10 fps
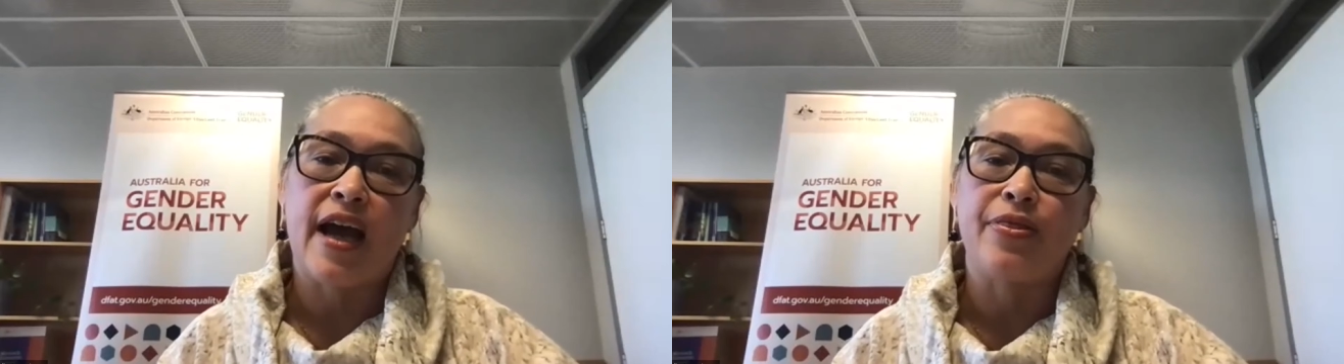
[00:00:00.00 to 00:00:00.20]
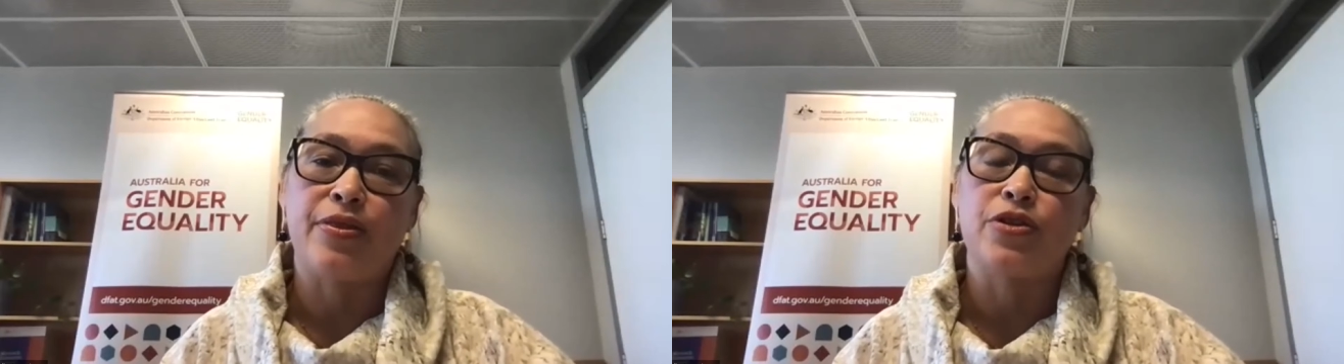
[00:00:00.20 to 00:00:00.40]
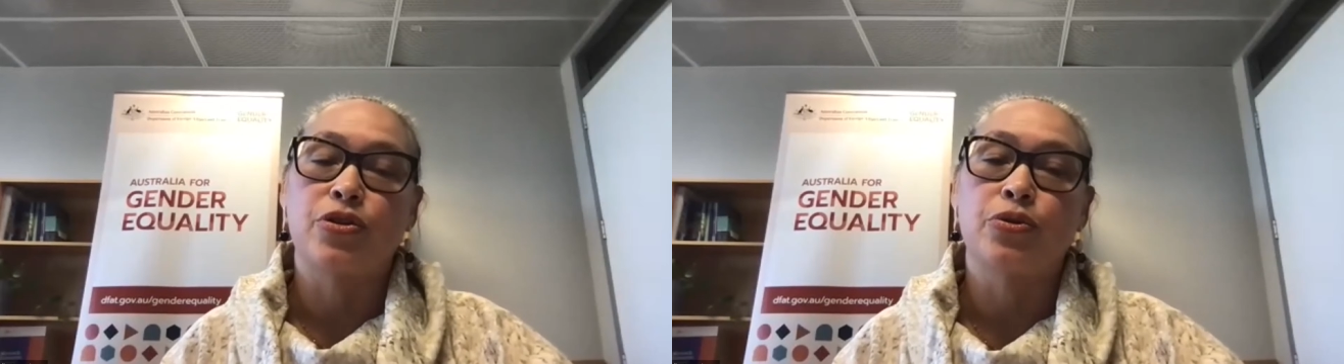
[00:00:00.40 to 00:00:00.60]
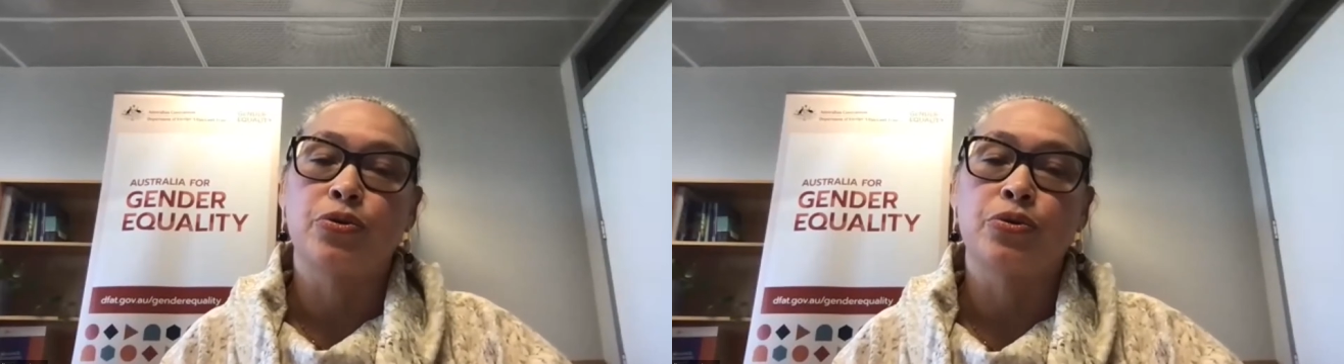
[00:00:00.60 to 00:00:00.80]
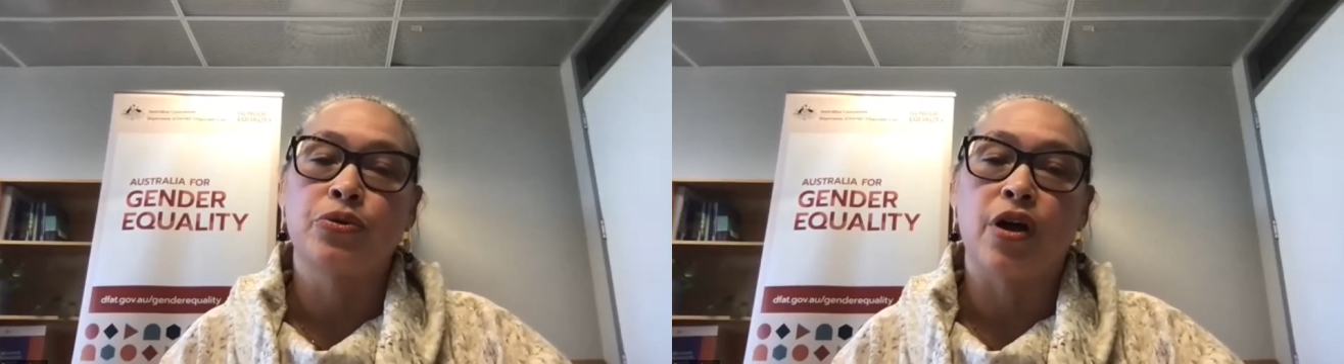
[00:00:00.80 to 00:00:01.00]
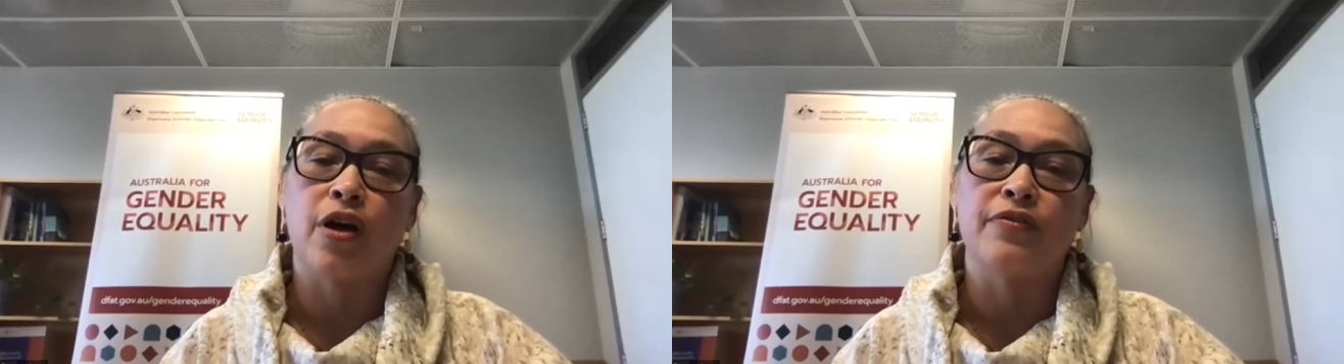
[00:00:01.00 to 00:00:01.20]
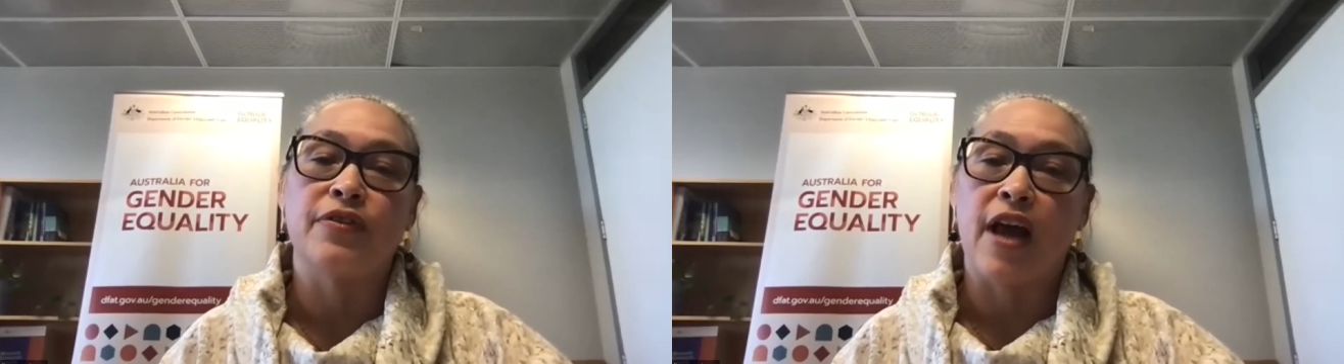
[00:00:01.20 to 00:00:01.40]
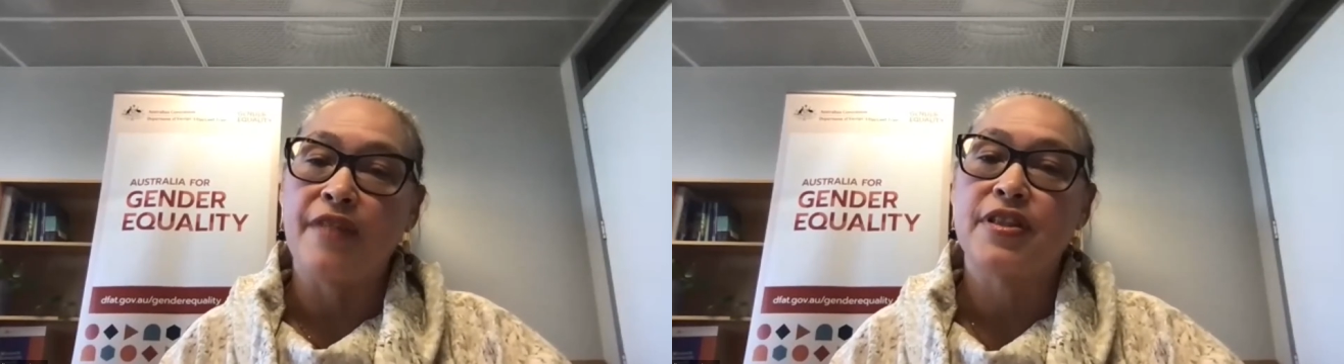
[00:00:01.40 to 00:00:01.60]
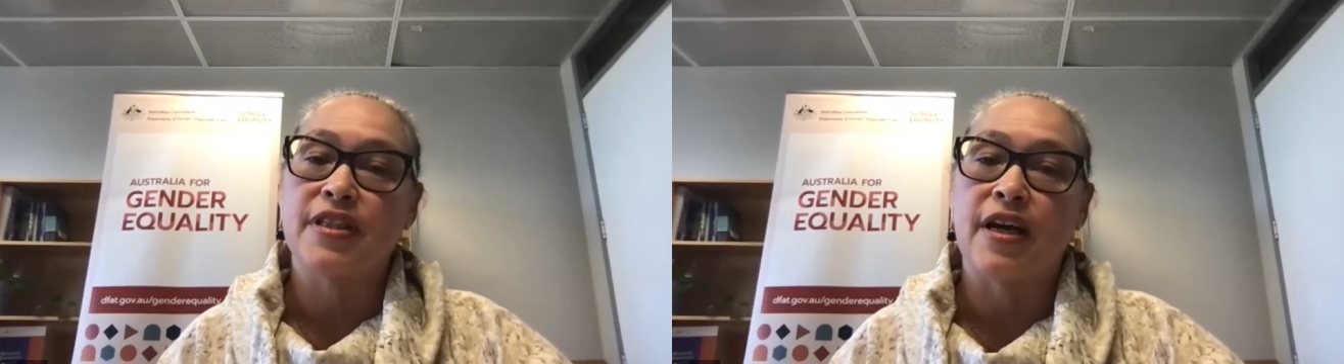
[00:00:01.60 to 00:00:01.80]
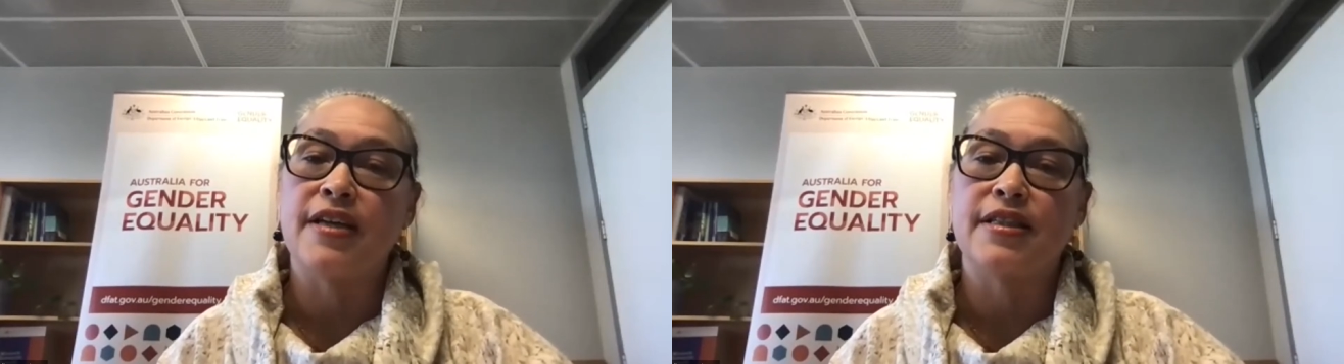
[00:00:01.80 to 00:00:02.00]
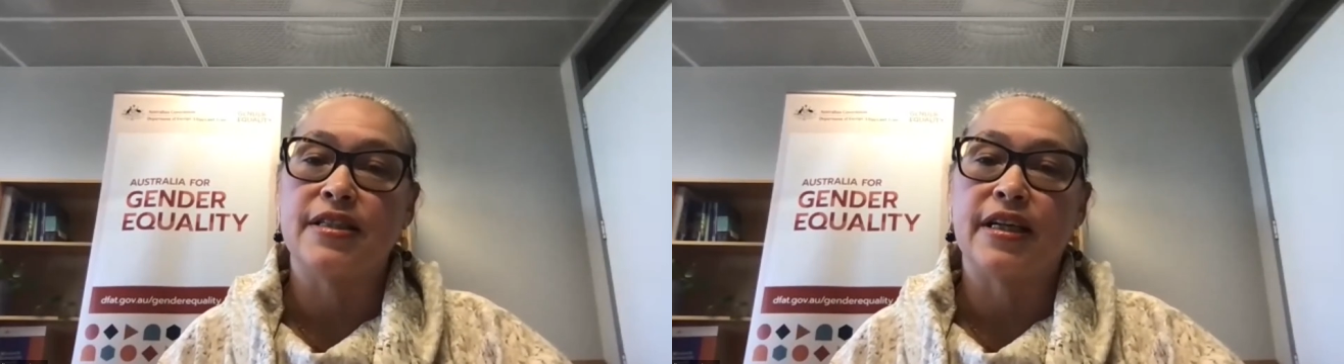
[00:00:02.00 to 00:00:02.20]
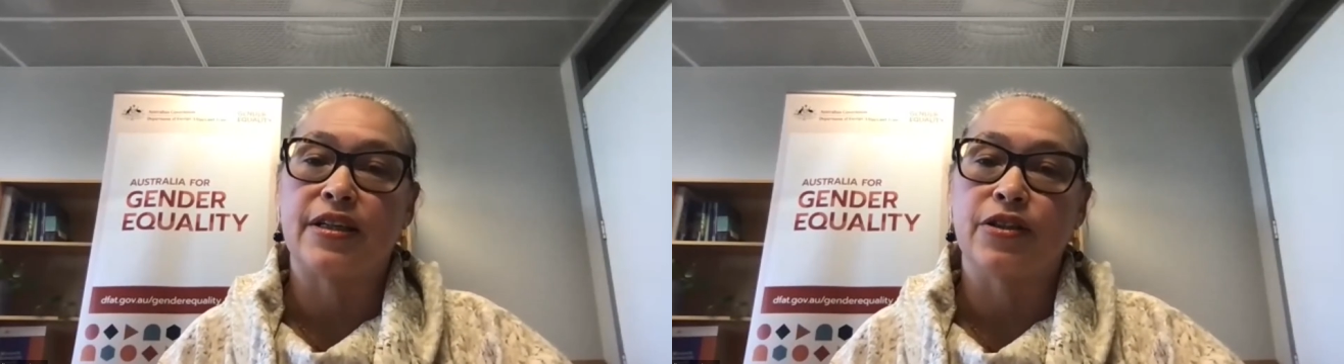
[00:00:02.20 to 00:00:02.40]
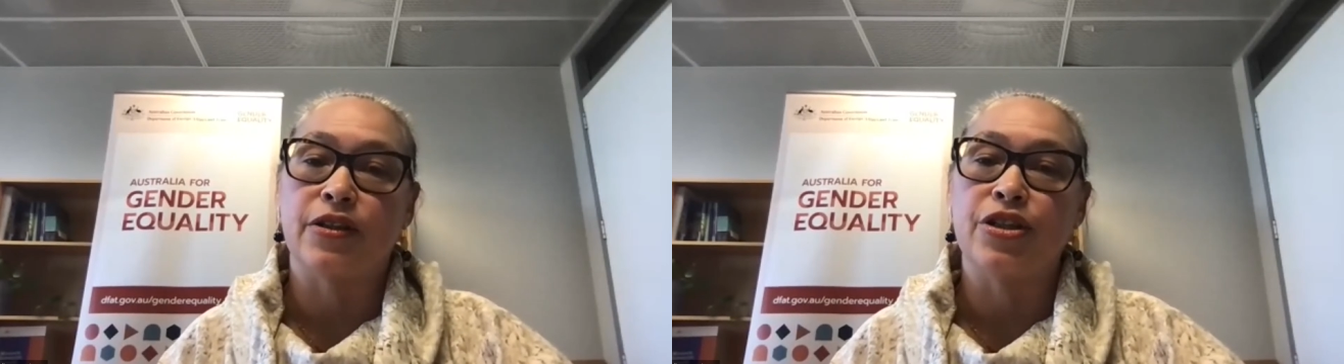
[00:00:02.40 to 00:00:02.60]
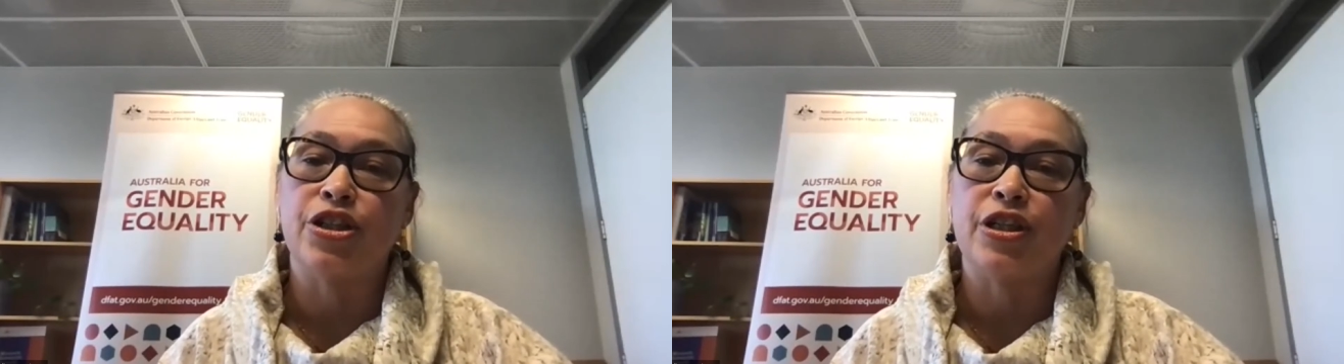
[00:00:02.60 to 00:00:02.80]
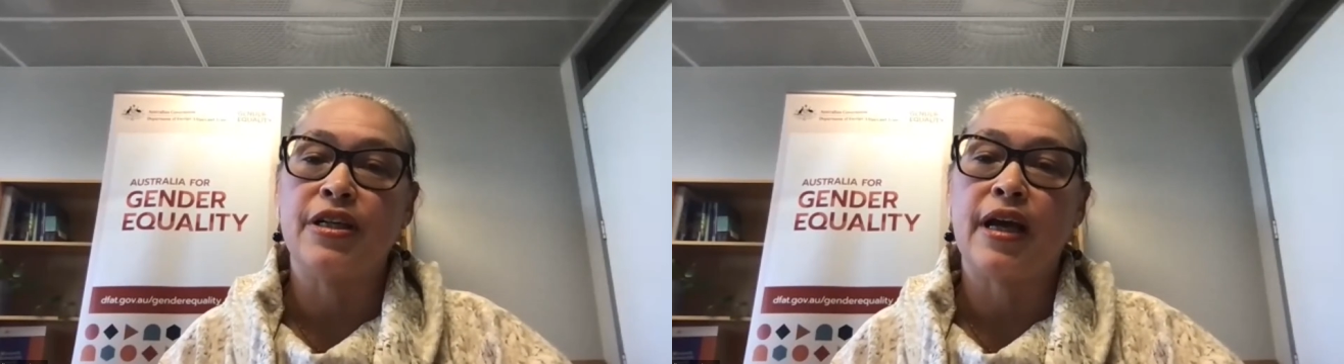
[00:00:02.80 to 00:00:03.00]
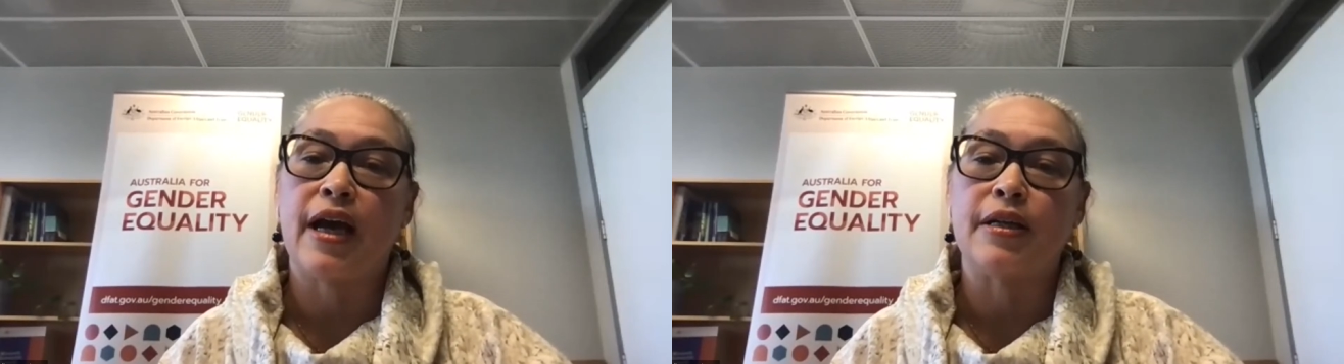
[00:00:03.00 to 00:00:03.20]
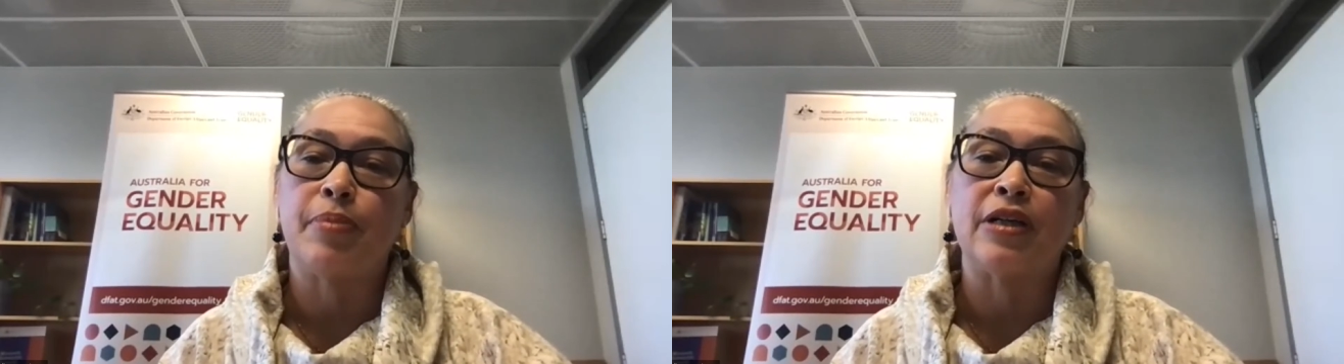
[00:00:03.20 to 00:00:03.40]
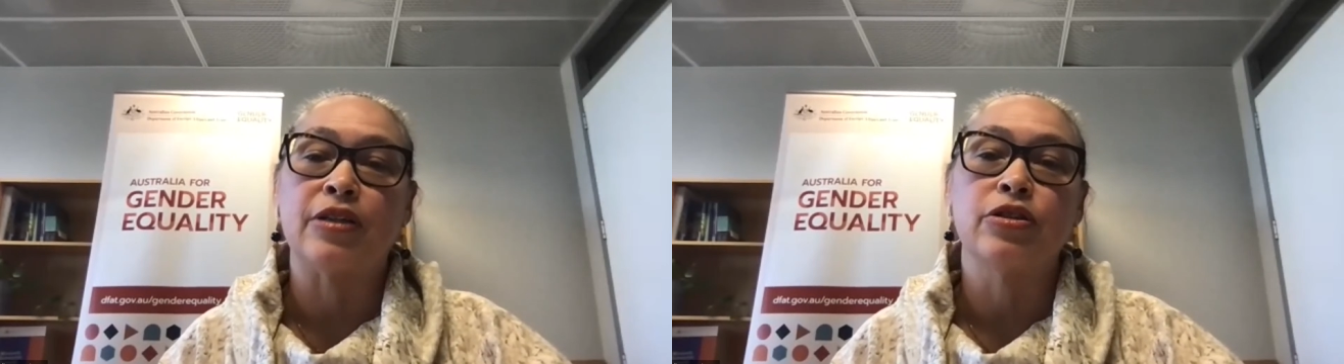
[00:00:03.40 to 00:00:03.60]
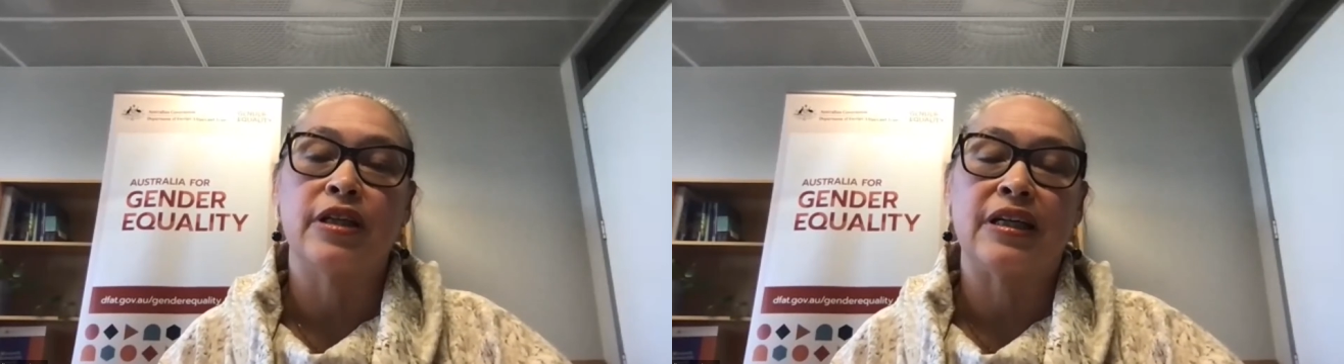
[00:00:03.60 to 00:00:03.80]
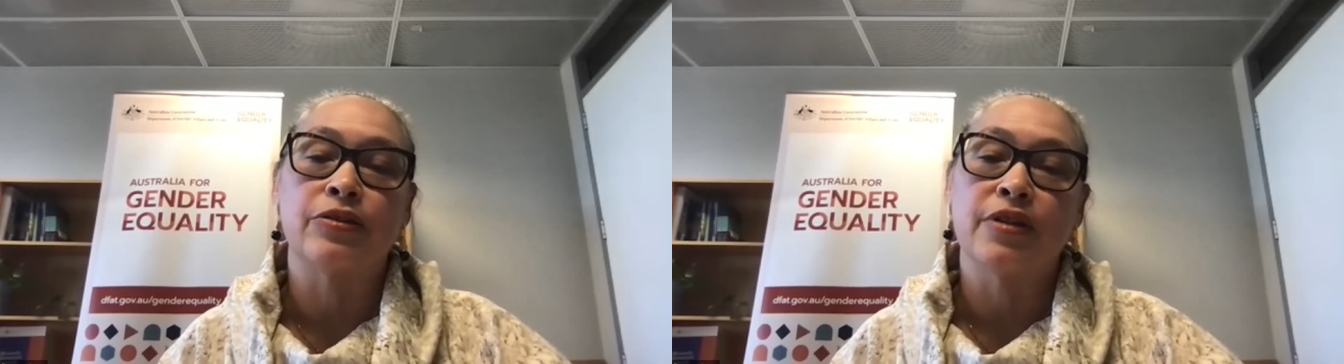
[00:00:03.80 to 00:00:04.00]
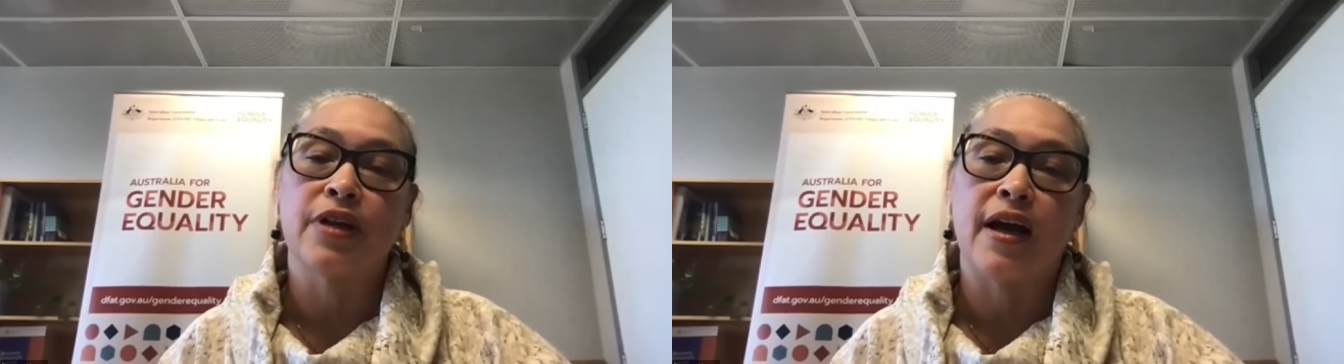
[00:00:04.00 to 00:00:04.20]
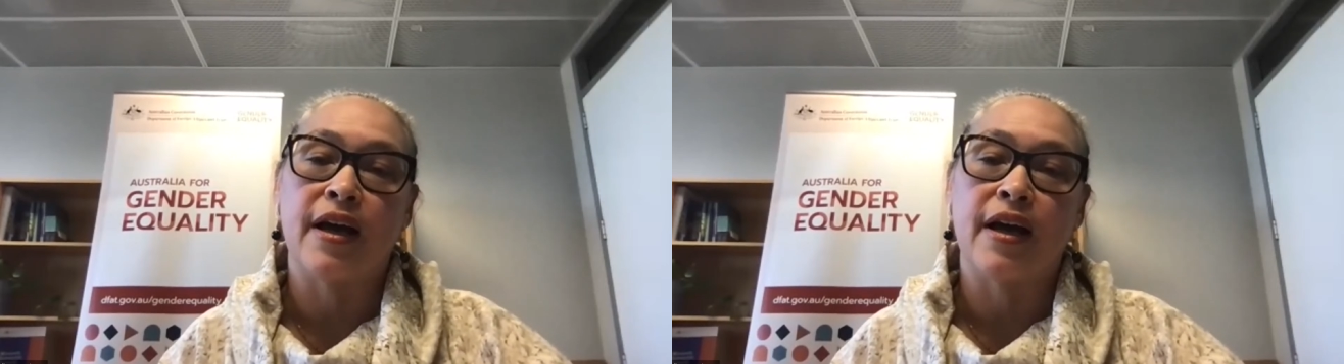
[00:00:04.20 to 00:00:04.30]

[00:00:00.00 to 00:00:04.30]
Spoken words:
at the School of Life Science and Technology at Bandung